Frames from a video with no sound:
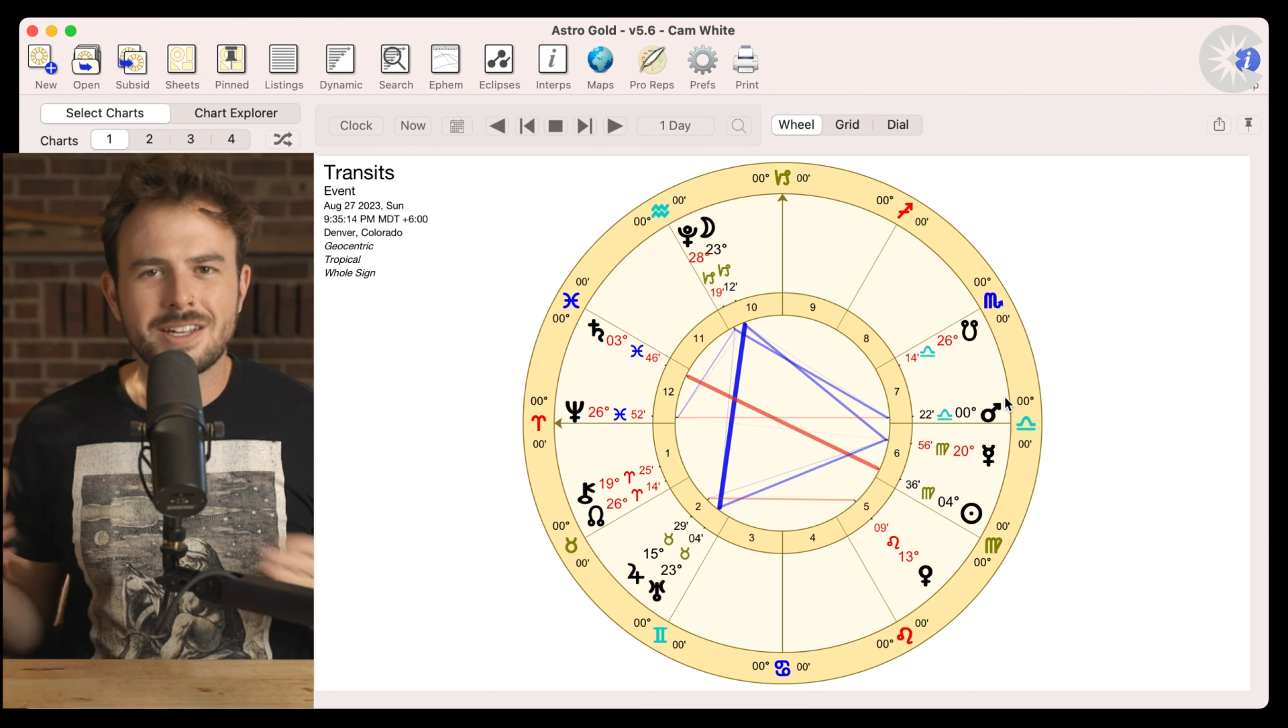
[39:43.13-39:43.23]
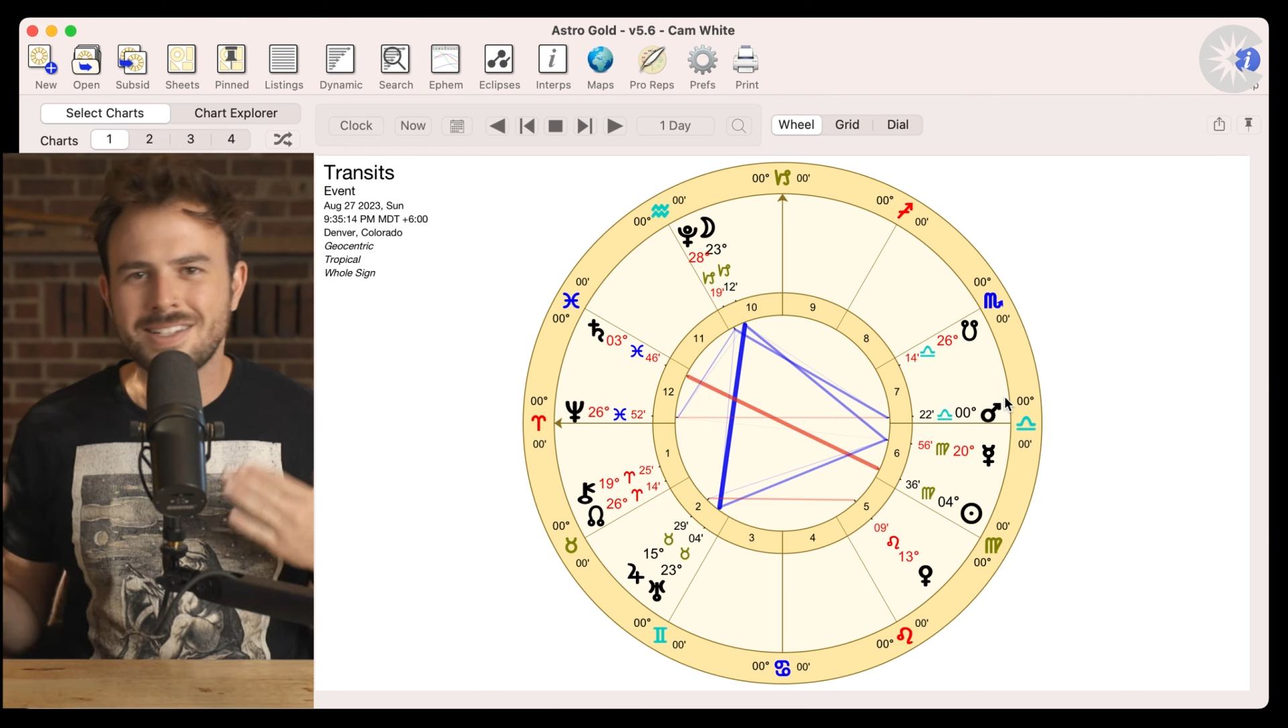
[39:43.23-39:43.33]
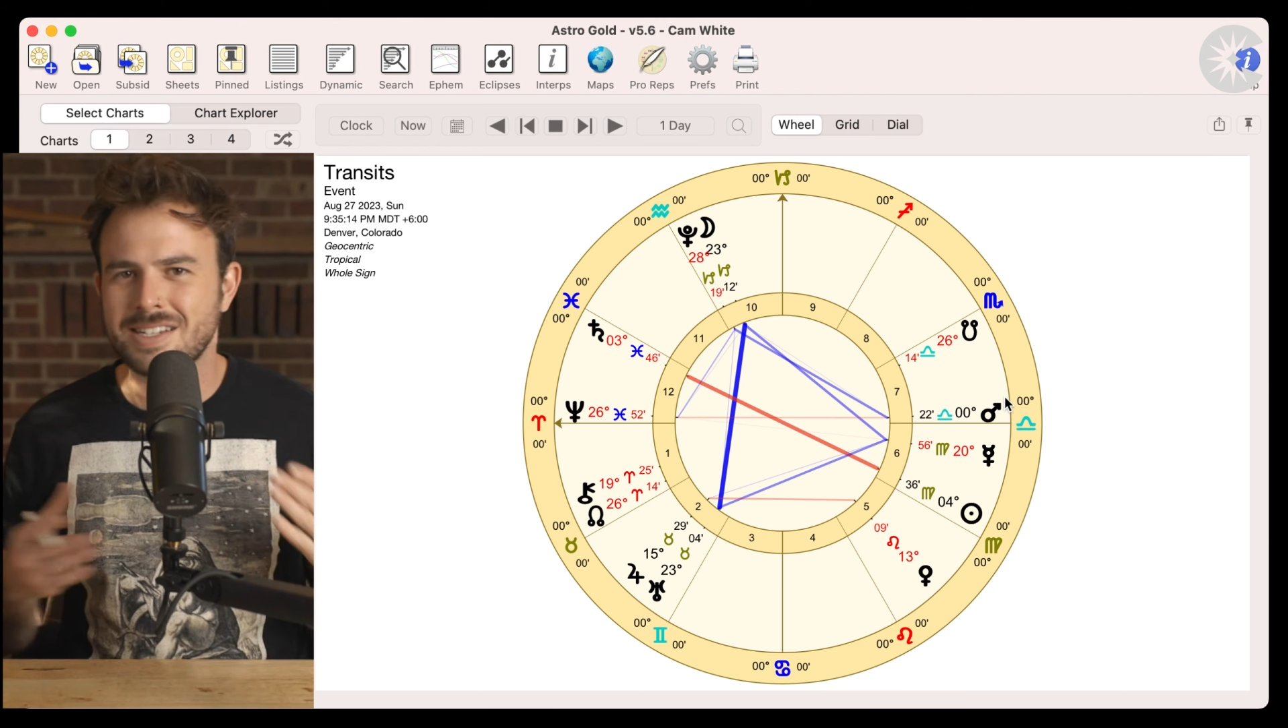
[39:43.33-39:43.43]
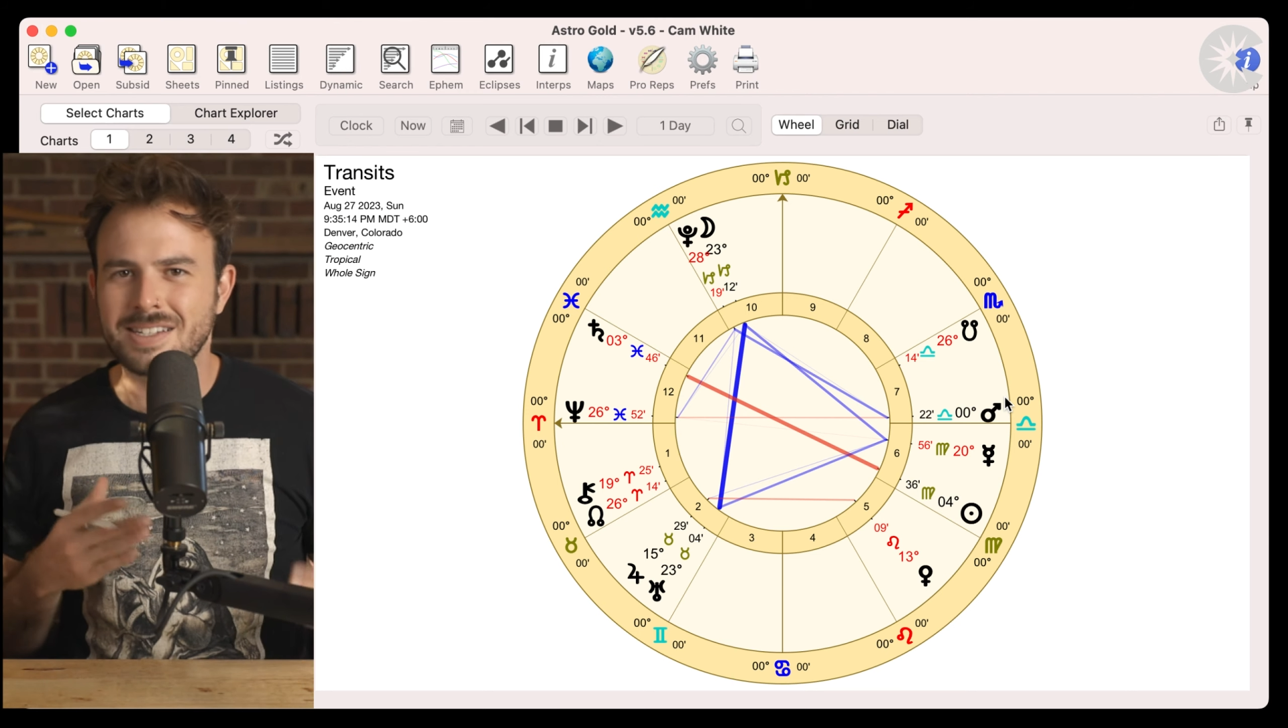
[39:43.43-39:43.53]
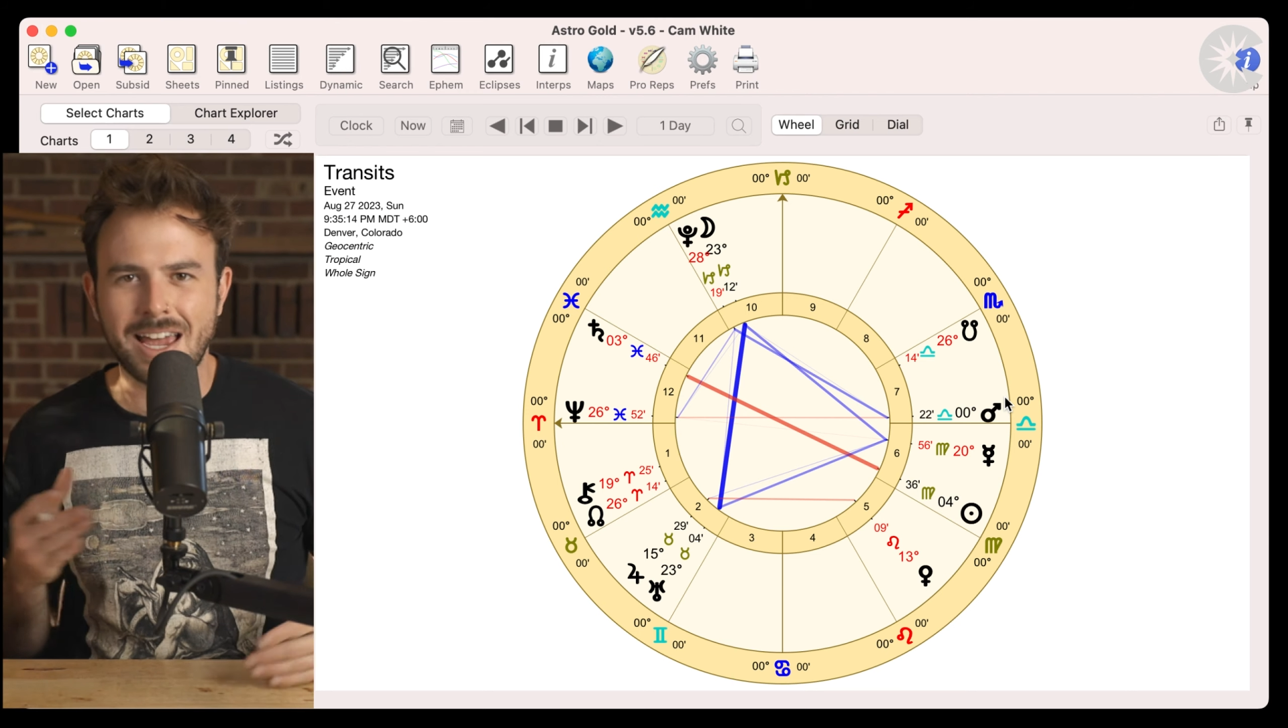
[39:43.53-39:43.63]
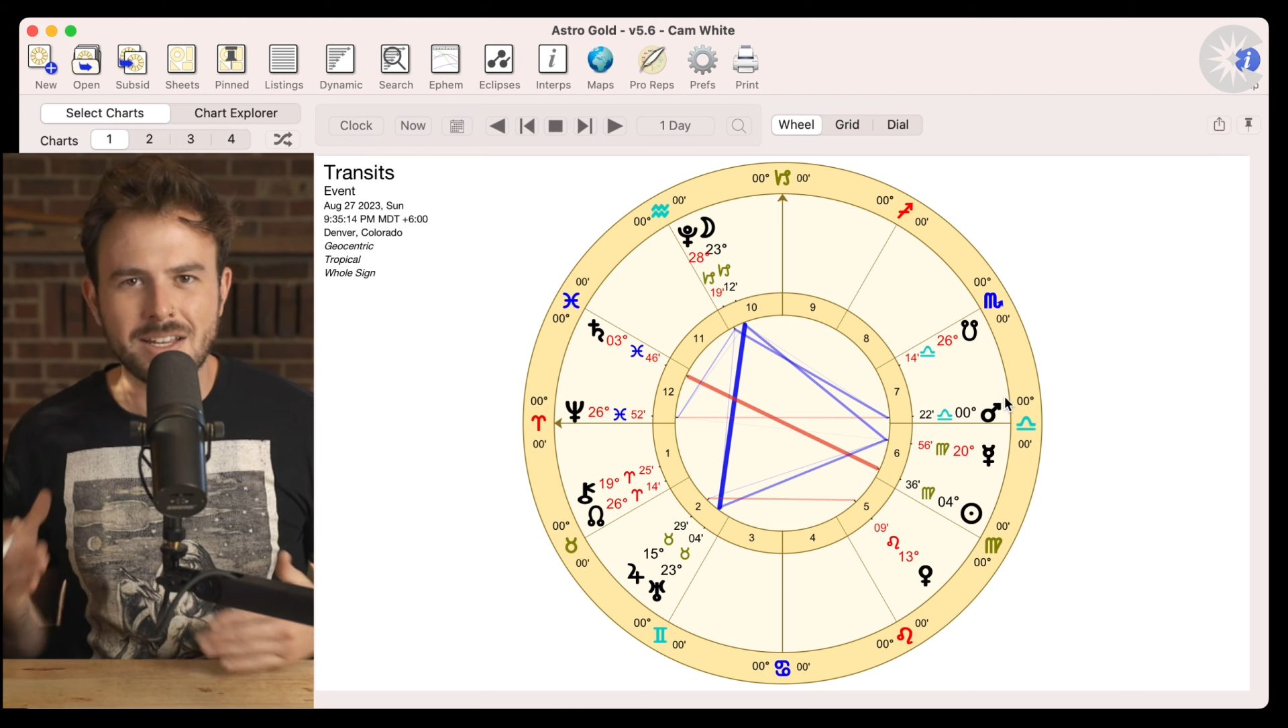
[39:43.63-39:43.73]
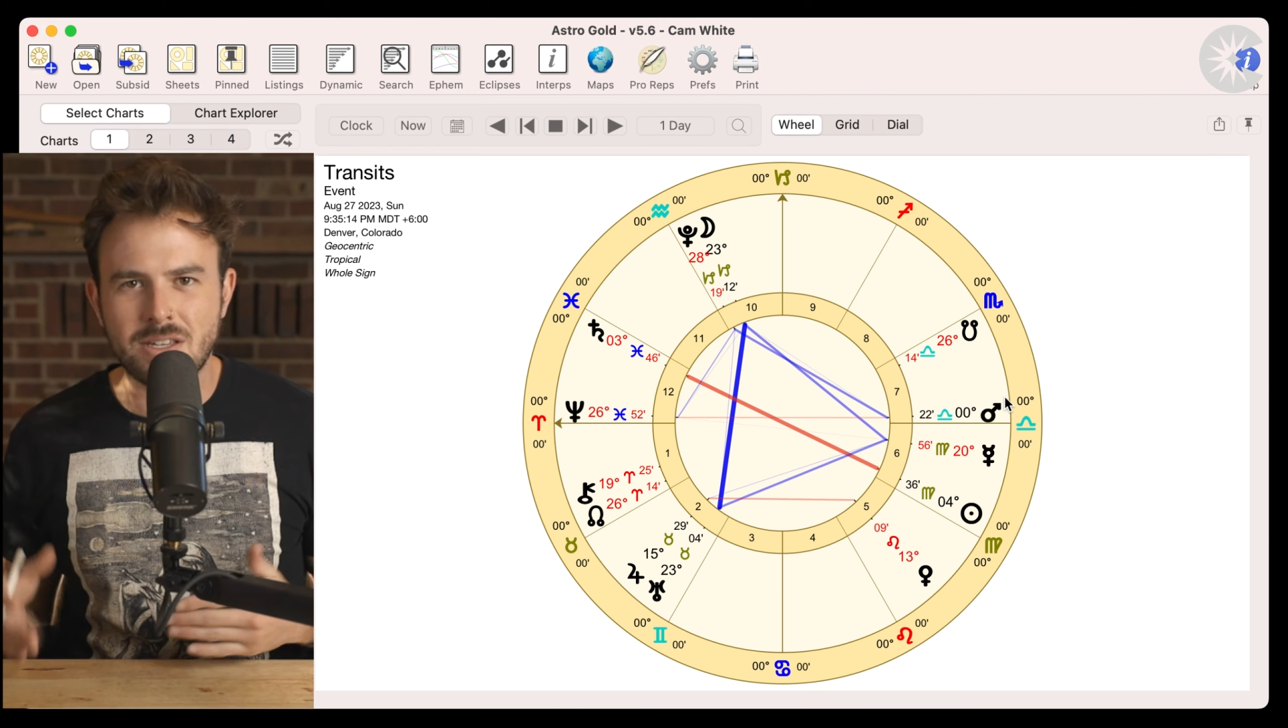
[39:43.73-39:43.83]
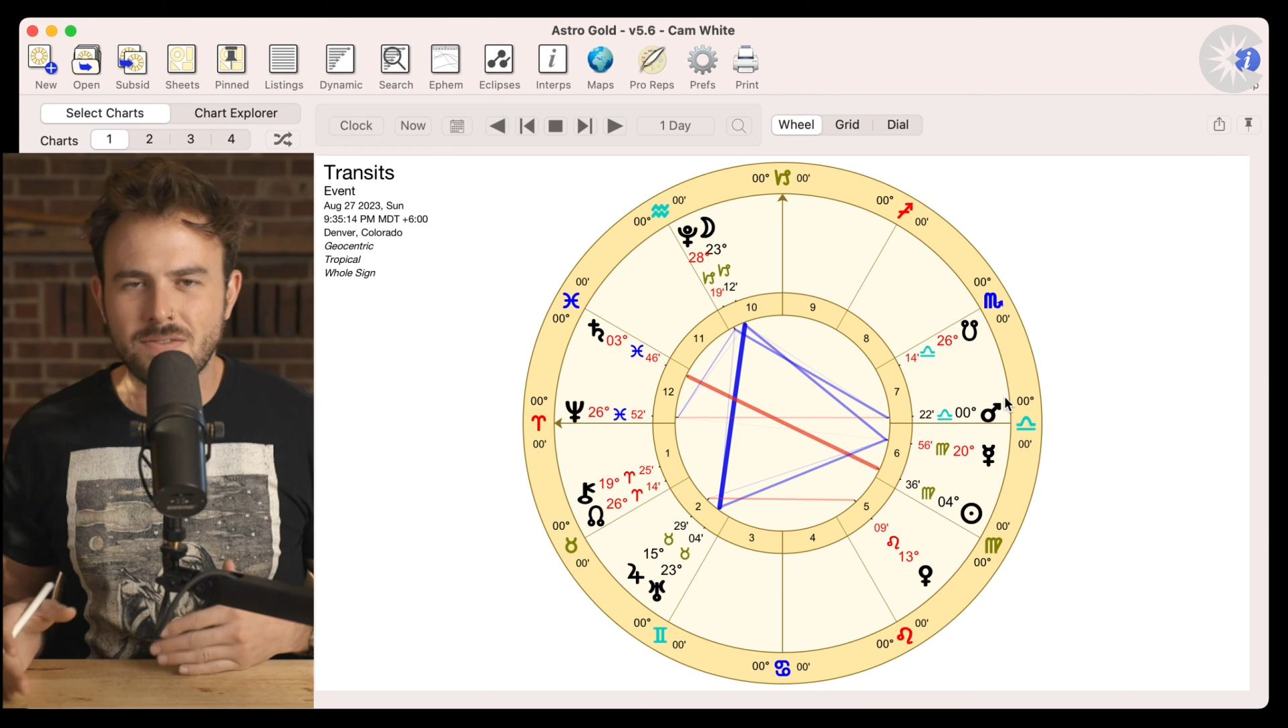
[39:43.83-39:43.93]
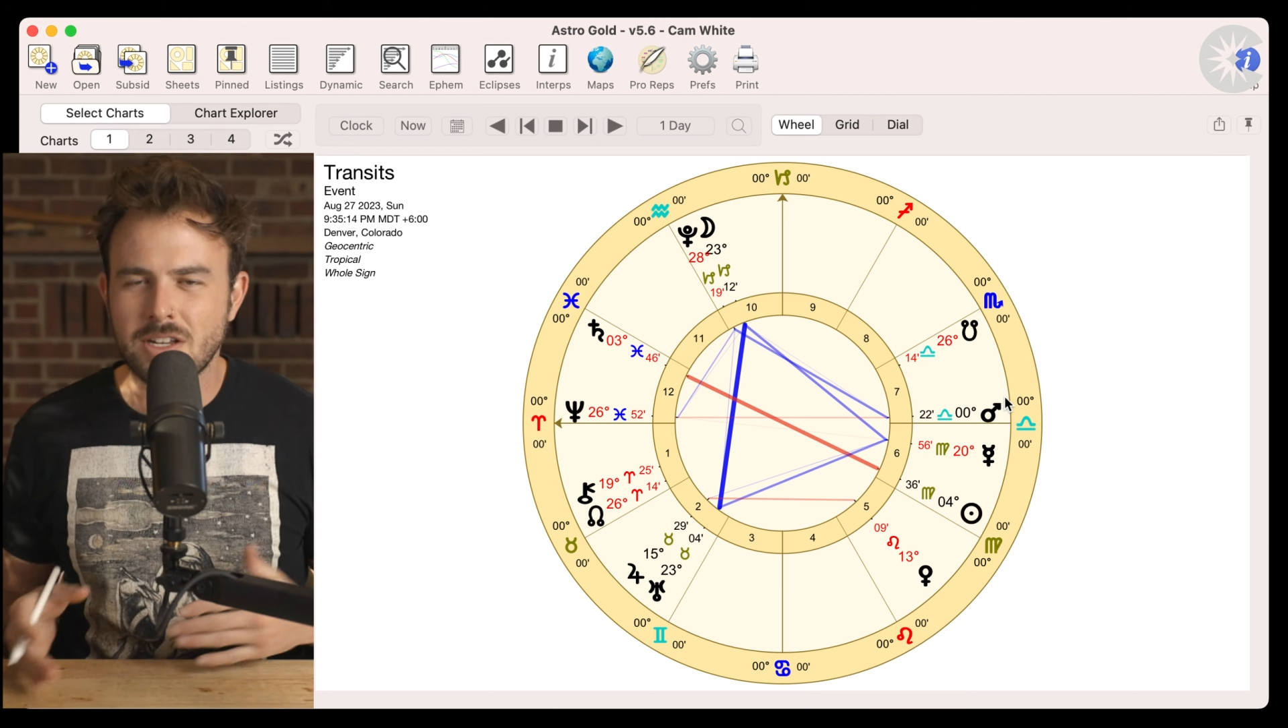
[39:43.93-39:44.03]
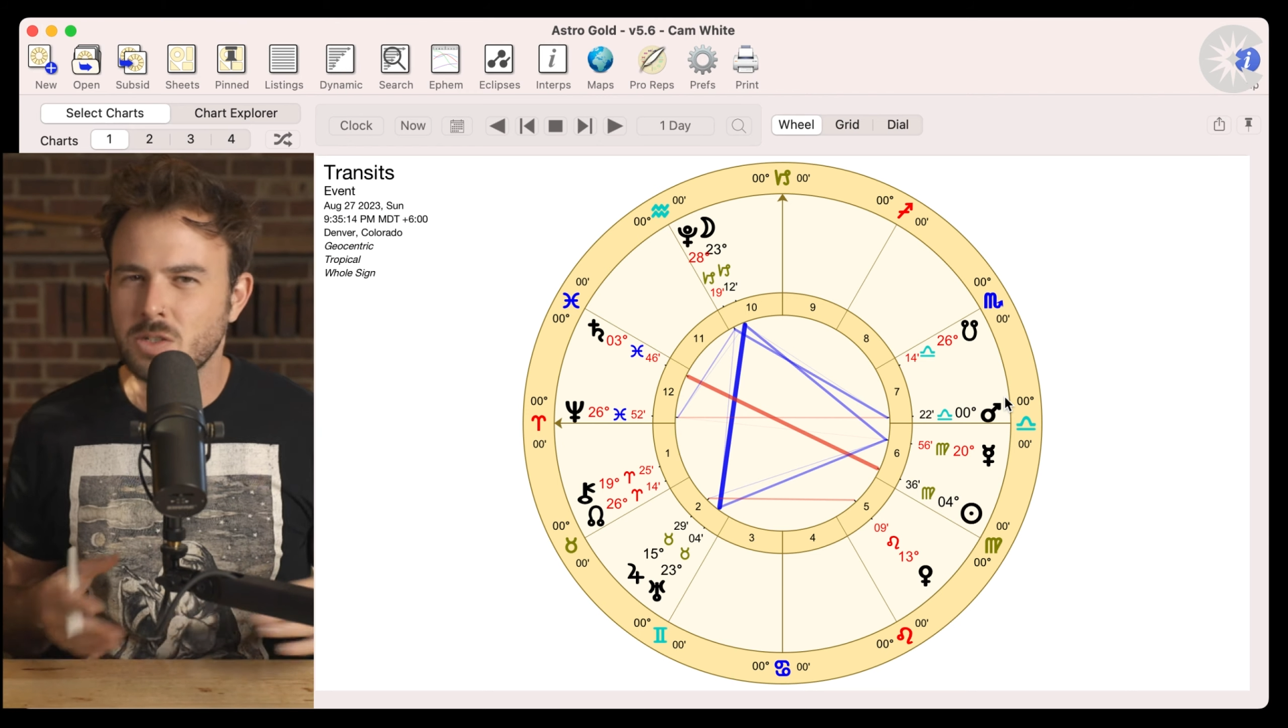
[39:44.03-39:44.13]

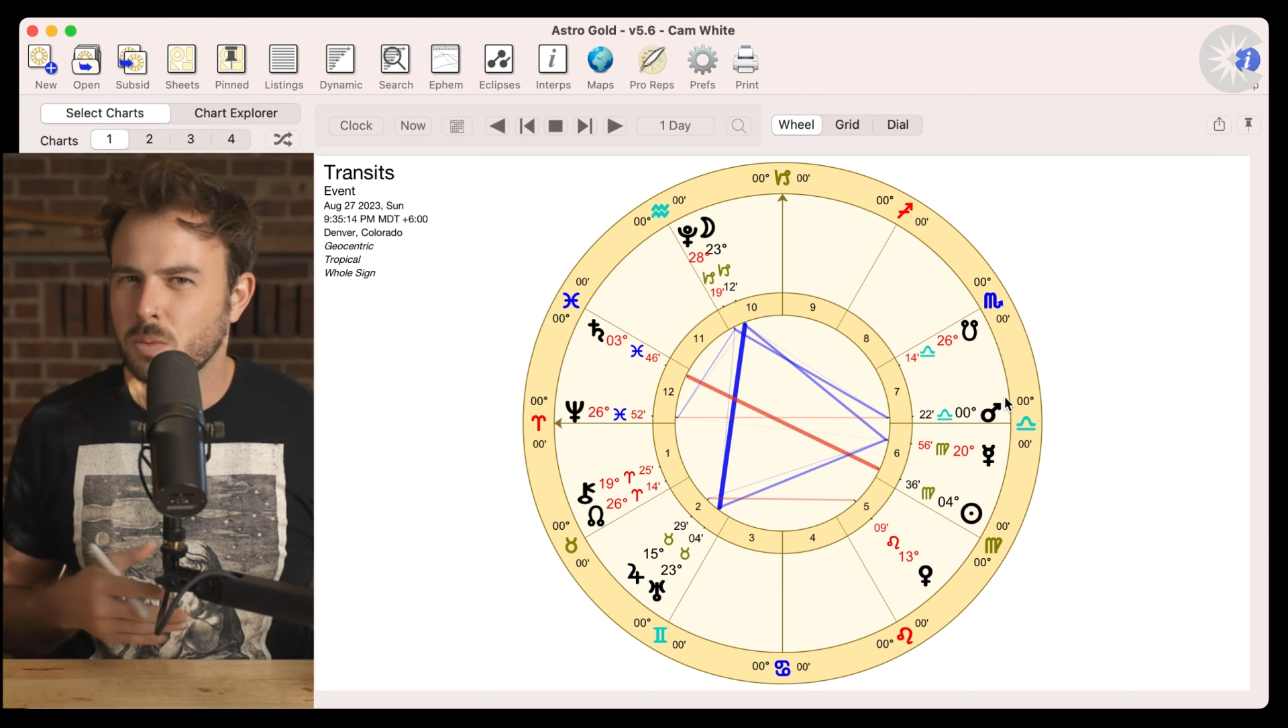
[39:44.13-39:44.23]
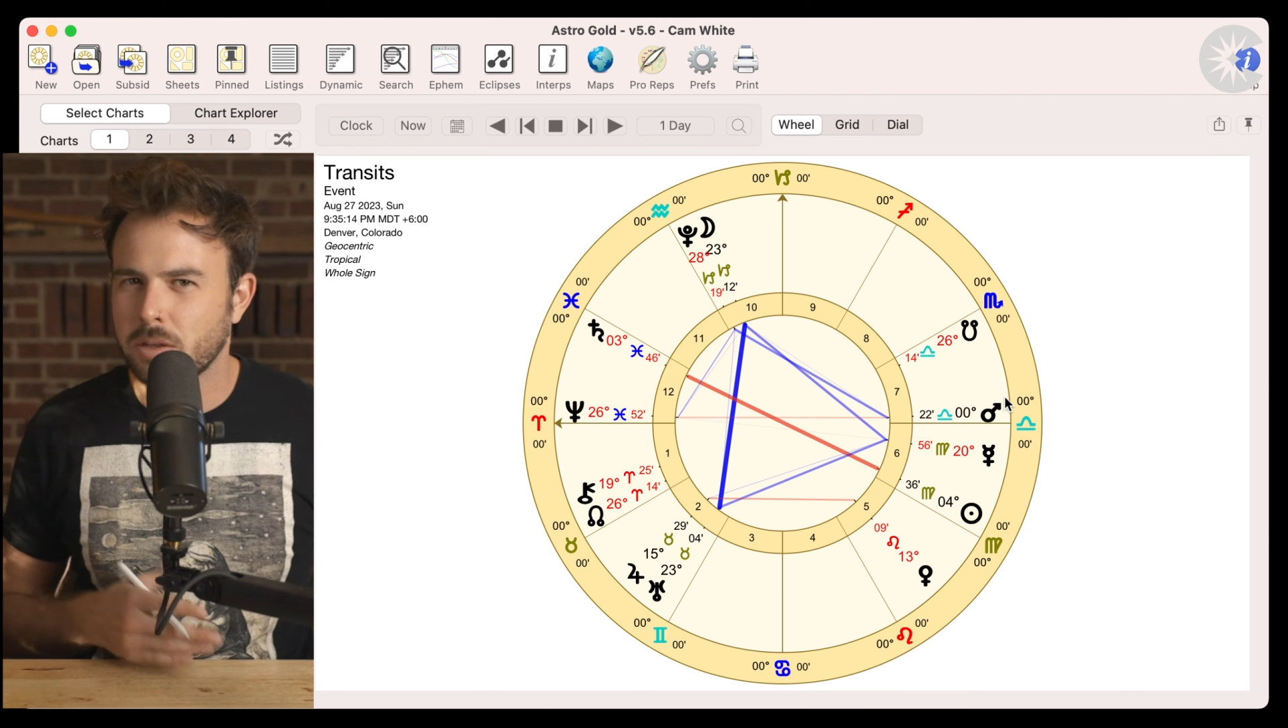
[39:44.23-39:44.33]
indecisiveness